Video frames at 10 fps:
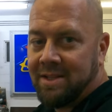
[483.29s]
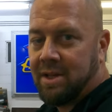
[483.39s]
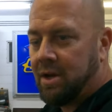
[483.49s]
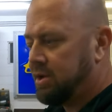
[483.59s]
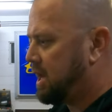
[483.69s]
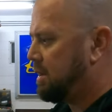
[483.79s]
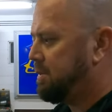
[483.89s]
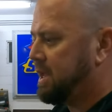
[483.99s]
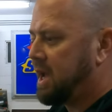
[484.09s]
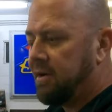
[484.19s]
So you gotta
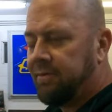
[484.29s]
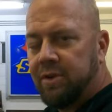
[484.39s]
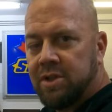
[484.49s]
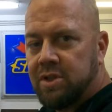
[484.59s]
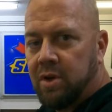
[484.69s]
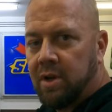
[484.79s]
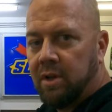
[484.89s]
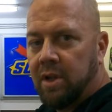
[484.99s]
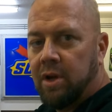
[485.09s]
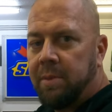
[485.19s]
be careful. Just do it a
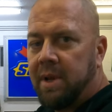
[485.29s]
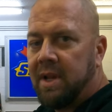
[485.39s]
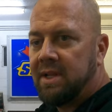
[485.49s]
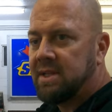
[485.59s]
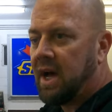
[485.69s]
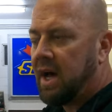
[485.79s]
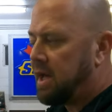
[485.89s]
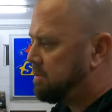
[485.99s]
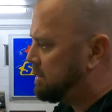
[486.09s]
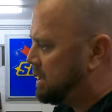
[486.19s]
little bit at a
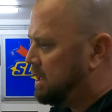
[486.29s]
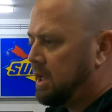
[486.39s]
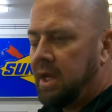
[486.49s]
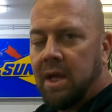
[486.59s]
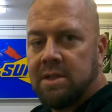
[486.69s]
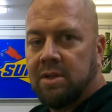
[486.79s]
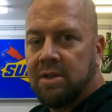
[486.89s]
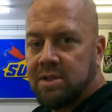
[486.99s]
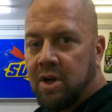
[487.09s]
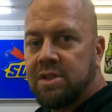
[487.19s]
time until
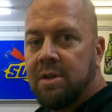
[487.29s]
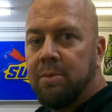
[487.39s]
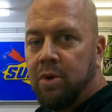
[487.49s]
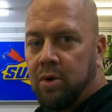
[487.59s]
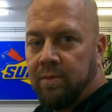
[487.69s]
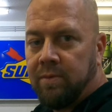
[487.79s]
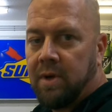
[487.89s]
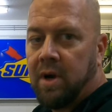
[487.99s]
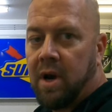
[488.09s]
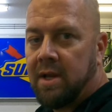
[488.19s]
it starts to move.
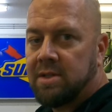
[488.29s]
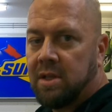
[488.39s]
All right.